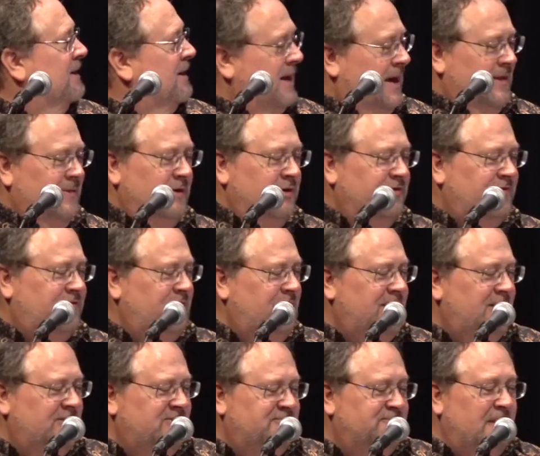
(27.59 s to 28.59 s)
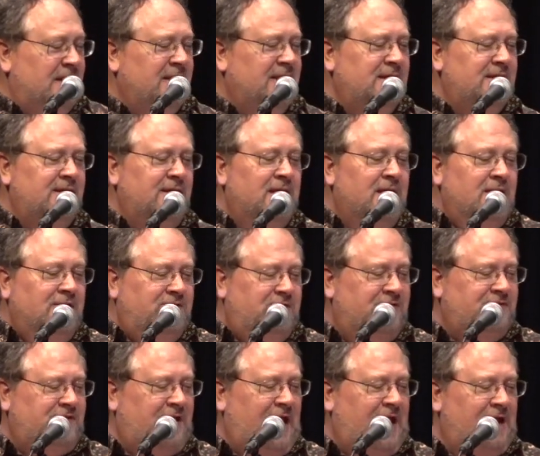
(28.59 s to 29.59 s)
And there she is. Melanie just
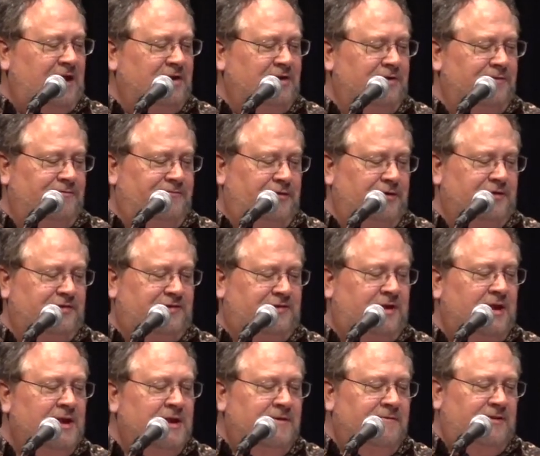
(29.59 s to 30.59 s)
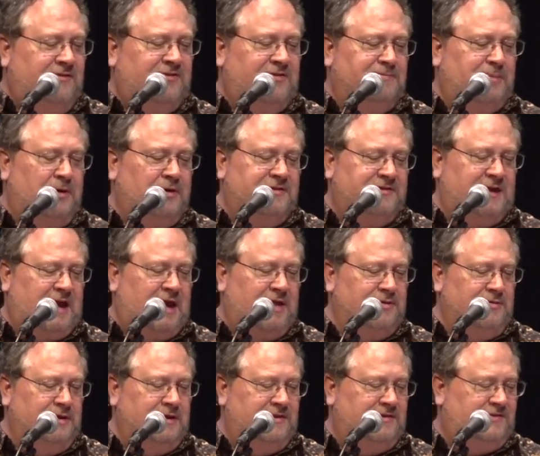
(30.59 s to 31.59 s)
had her first Fisher Poets
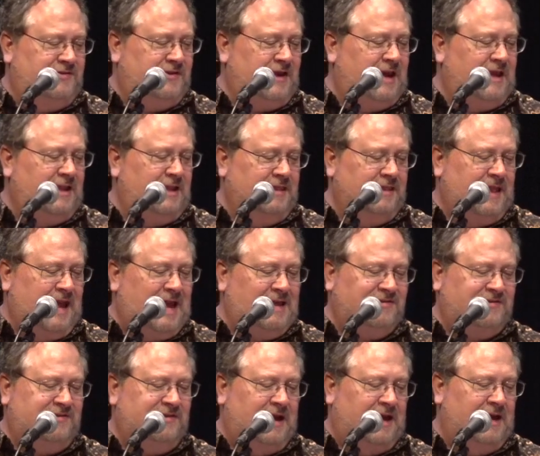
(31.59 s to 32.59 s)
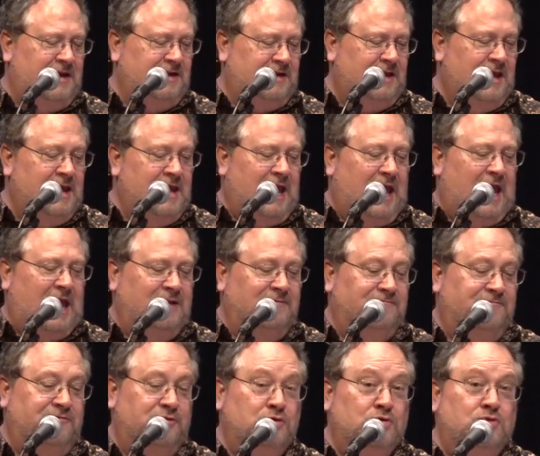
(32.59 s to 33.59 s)
Gathering set last night at
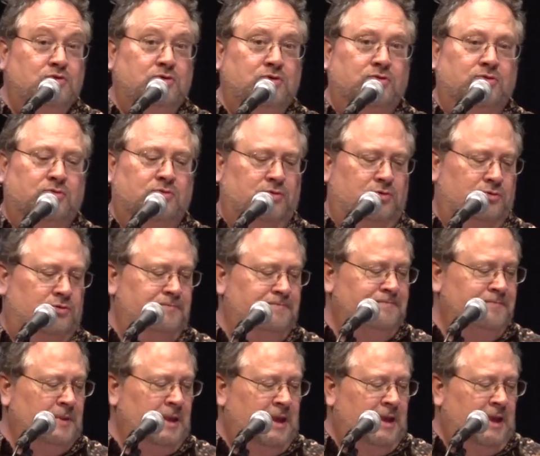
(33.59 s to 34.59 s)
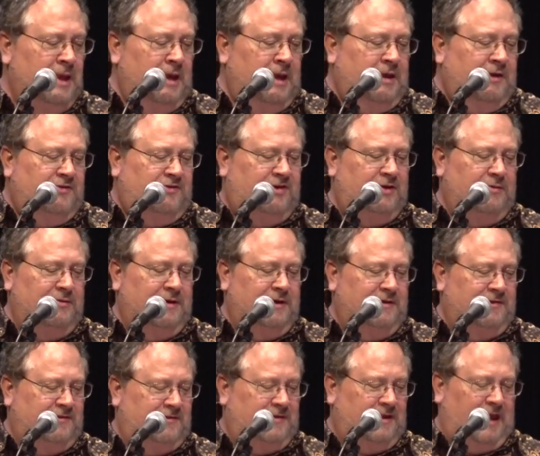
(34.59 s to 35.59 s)
Voodoo Room. She
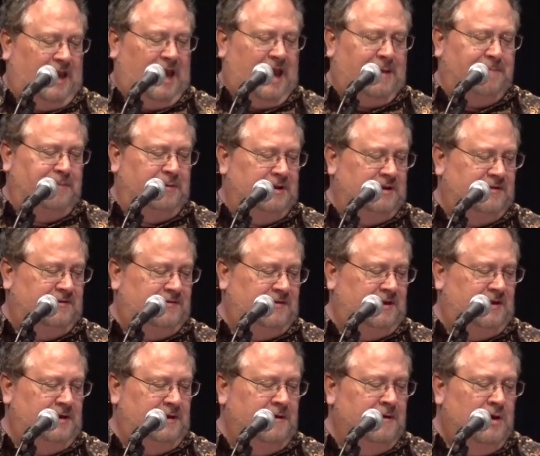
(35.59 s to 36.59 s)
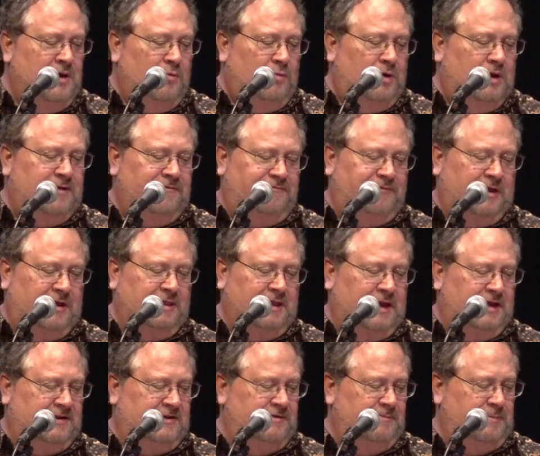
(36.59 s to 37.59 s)
was happy to see what it felt like
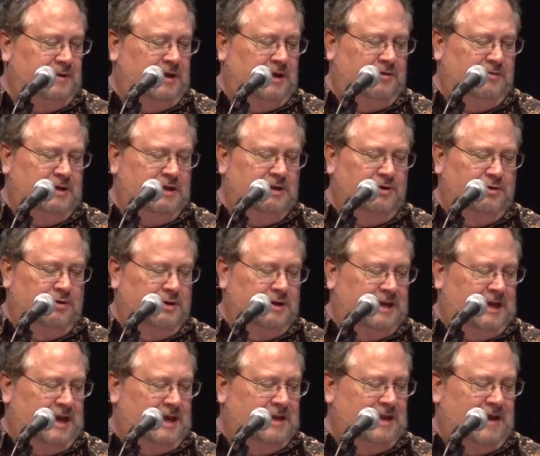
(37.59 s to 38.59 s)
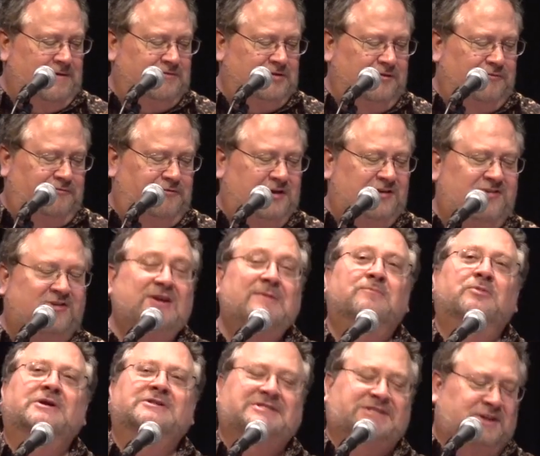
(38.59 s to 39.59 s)
to be a greenhorn again after fishing
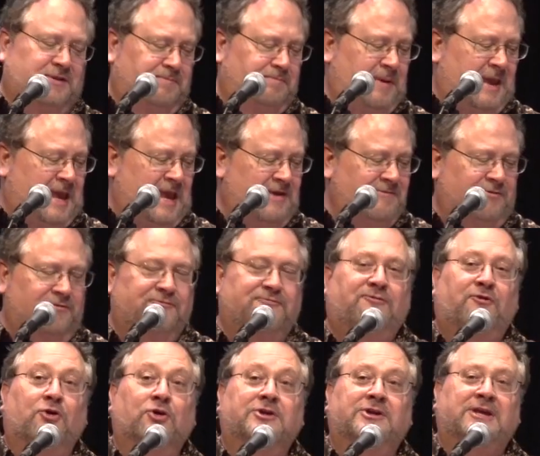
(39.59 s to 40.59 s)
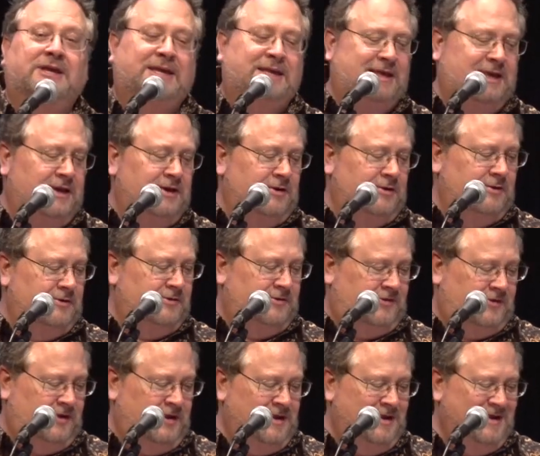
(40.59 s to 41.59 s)
Bristol Bay for 40 years.